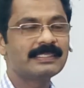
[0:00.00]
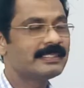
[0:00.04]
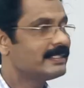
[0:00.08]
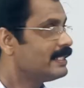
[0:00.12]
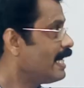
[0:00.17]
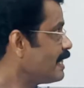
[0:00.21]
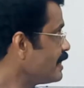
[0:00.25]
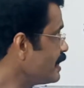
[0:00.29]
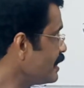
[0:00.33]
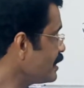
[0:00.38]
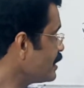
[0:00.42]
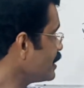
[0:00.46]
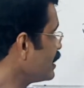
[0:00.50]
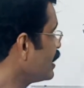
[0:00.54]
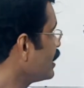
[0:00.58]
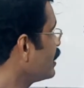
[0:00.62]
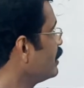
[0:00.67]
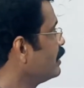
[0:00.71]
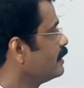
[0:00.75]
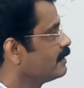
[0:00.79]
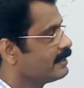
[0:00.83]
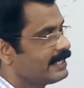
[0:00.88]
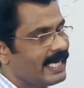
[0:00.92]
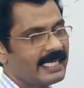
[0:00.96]
That is the
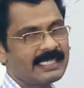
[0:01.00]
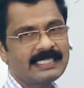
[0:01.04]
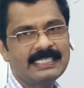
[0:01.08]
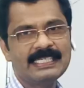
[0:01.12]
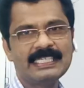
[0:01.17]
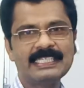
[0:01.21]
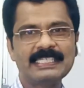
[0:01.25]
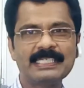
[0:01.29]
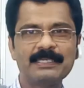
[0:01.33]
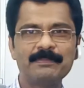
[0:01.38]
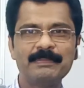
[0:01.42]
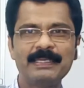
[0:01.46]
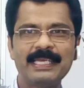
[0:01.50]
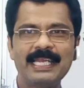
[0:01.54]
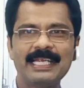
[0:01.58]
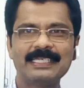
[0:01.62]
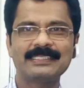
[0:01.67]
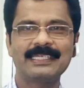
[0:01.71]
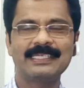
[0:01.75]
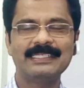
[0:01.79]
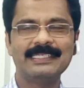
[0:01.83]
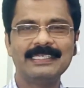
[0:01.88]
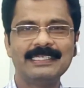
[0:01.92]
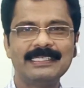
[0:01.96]
sex
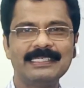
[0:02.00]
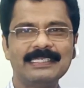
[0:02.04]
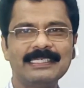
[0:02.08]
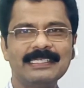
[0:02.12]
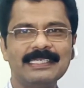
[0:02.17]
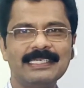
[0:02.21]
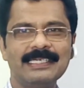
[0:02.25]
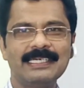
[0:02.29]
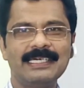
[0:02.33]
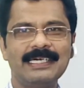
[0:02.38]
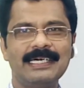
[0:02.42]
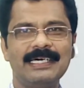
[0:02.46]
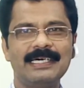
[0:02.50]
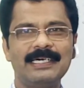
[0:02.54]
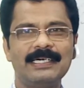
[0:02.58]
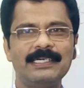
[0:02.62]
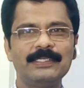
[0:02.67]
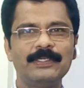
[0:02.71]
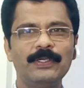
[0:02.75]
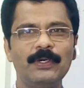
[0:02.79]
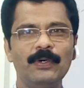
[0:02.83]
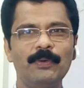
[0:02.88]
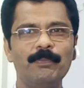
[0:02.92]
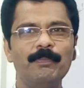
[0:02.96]
determination in
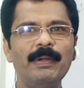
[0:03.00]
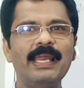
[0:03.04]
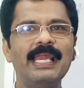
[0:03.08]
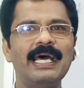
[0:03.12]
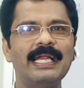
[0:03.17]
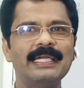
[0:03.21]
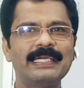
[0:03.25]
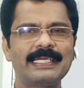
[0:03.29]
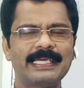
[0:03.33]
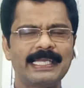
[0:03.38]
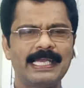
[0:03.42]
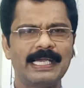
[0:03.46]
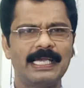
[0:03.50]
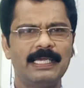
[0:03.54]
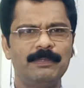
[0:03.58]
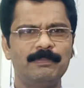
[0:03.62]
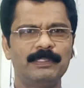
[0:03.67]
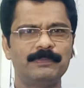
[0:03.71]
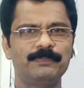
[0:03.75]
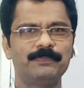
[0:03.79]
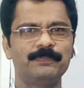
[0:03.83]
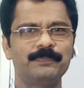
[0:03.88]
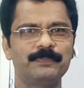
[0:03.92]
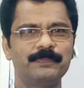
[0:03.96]
Melandrium.
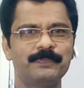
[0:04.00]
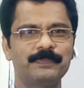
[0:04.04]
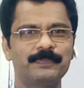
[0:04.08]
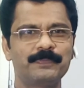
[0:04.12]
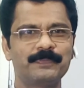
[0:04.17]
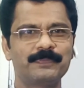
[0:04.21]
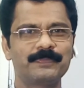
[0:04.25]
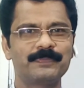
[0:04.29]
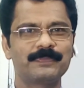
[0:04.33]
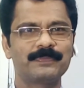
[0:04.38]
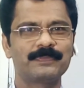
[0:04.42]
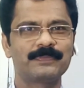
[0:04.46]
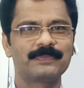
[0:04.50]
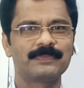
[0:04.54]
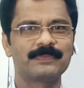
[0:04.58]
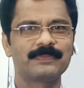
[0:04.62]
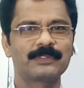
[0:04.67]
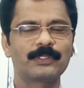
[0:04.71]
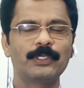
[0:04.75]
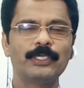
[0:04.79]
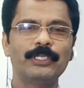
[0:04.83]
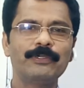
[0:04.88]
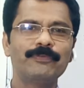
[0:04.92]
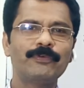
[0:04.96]

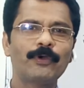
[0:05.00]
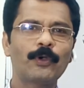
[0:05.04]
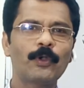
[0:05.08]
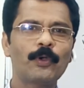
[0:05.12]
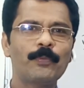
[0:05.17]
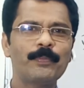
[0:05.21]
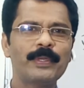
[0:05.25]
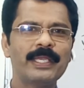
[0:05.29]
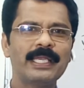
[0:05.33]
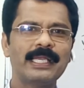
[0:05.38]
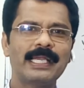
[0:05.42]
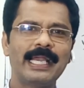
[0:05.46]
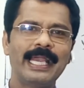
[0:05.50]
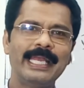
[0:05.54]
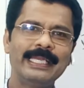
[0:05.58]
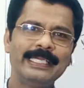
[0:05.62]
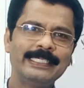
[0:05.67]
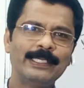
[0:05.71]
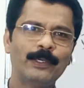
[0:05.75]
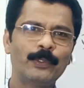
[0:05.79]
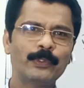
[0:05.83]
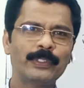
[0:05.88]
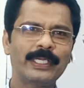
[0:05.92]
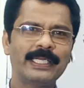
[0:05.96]
Could you follow me? Any
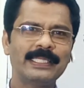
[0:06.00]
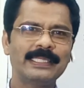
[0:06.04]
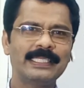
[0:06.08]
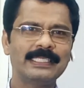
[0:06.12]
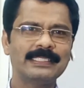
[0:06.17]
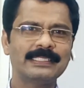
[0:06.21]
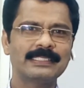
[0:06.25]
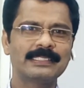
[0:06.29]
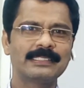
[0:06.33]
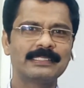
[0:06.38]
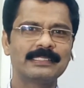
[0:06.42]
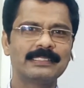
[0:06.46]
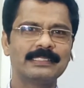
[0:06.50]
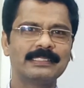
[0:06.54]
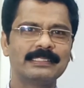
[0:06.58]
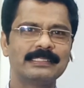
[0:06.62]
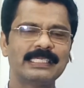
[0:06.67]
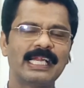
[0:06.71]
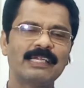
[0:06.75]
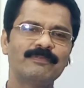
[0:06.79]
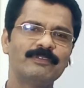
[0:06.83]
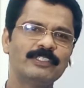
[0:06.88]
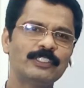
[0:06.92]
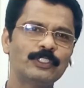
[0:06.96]
doubt in this?
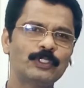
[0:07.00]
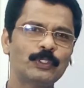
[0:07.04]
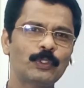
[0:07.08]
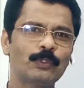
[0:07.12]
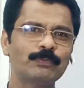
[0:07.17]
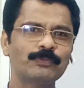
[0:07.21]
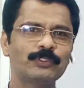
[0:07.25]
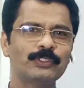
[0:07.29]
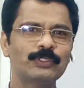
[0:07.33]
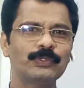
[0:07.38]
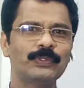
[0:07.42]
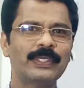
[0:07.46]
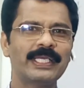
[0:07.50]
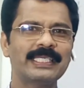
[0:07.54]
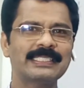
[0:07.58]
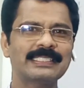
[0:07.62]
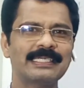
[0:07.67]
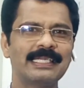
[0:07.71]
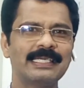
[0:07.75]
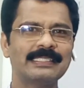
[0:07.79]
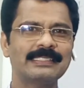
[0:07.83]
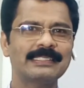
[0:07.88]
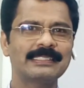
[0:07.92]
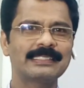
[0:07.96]
Shall we stop today's
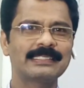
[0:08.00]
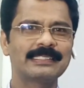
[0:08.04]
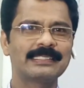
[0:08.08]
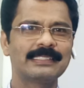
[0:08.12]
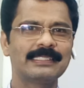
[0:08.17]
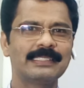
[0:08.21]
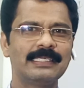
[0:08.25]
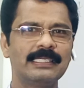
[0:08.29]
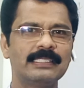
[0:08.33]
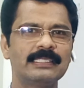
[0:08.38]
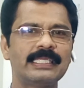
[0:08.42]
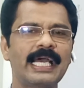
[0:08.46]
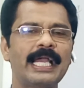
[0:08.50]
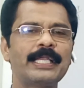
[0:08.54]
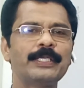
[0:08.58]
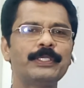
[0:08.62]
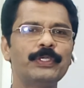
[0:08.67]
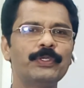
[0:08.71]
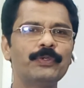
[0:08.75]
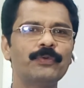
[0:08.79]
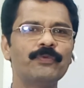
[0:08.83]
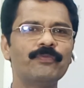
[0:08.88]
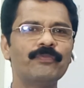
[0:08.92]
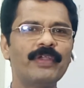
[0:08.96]
class?
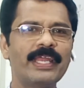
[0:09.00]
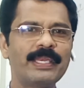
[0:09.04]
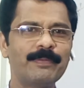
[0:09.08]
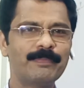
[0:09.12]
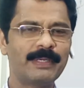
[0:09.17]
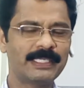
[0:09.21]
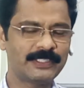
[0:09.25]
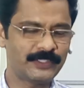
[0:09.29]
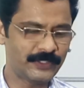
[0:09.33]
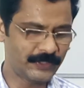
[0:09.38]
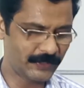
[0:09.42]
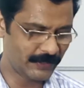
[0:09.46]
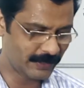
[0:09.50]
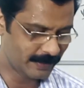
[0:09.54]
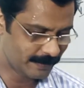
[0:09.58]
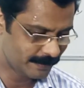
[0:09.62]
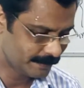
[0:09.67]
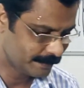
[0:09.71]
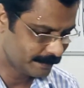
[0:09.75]
Thank you very much.